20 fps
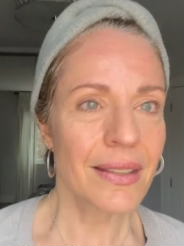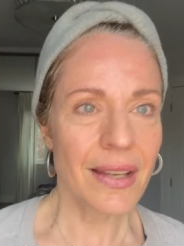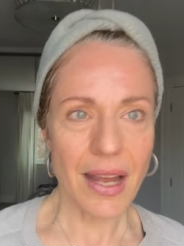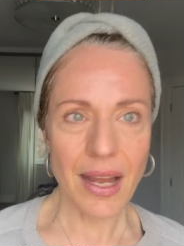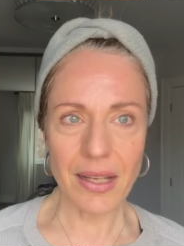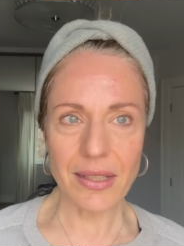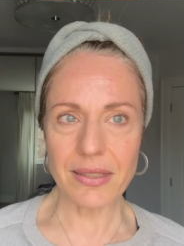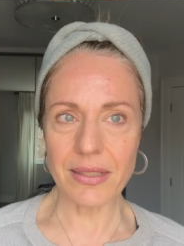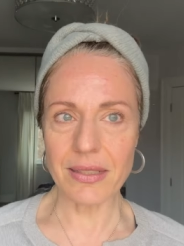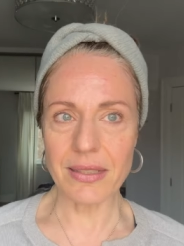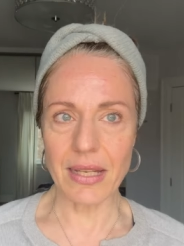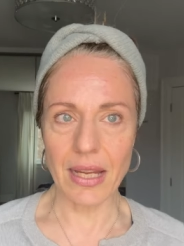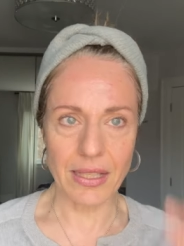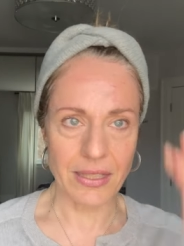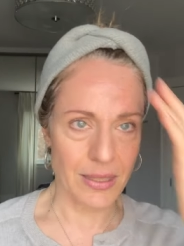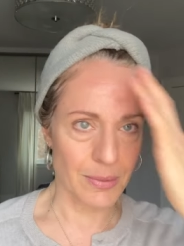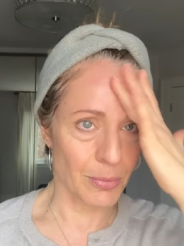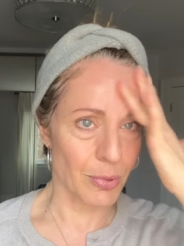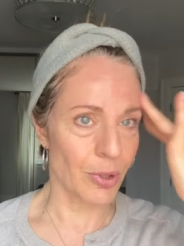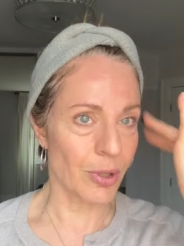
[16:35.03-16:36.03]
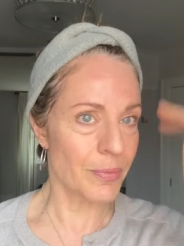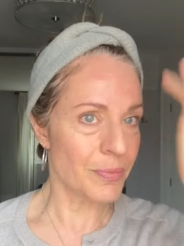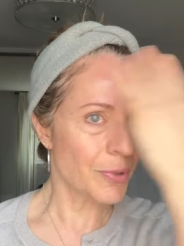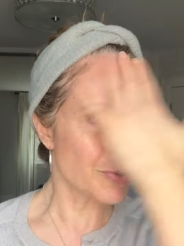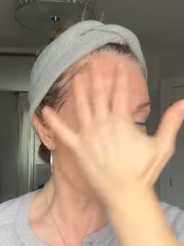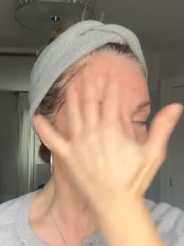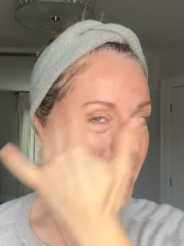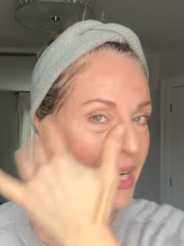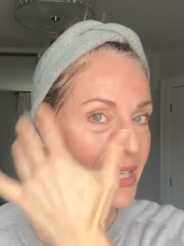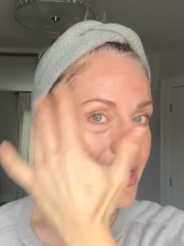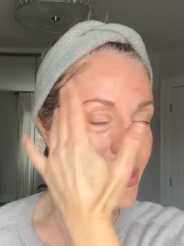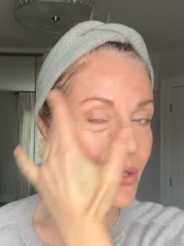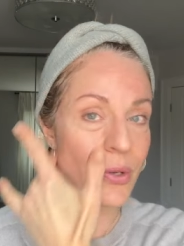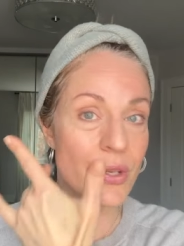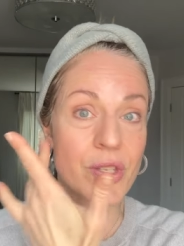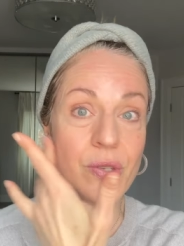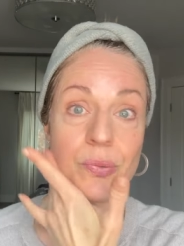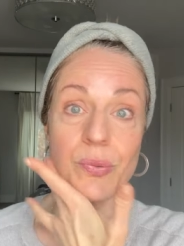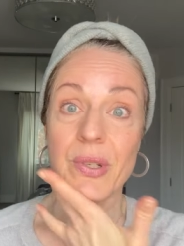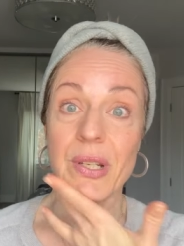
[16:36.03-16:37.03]
undetectable, right? So
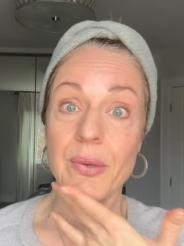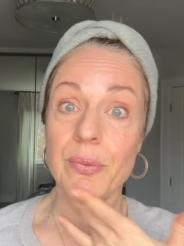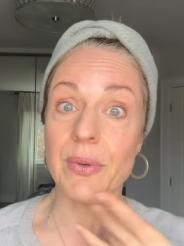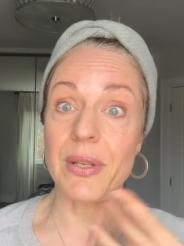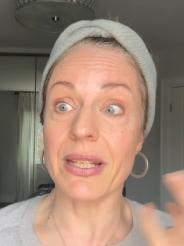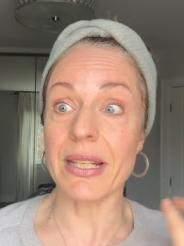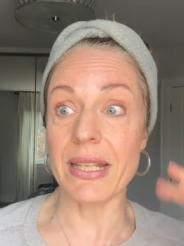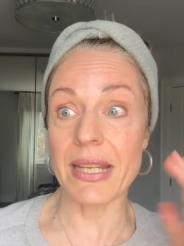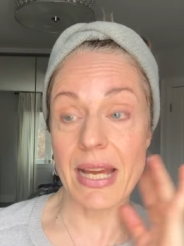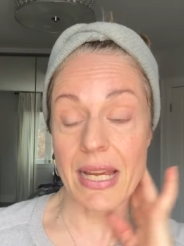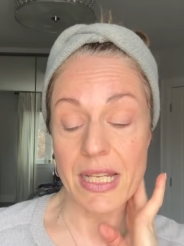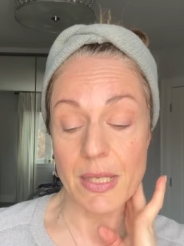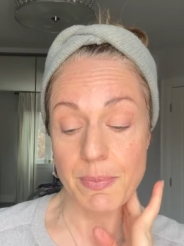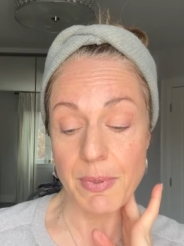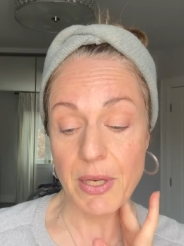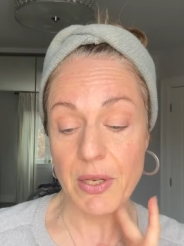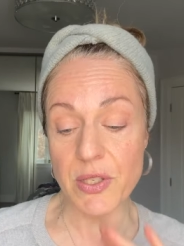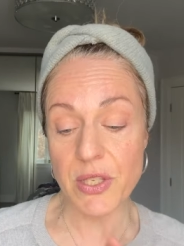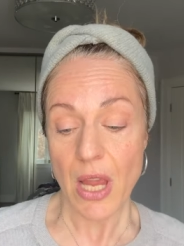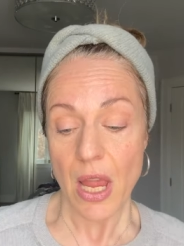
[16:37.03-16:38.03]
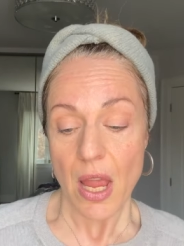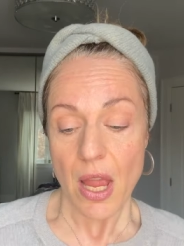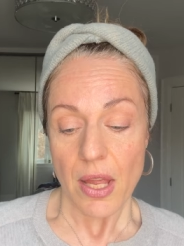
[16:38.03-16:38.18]
it's really, really nice because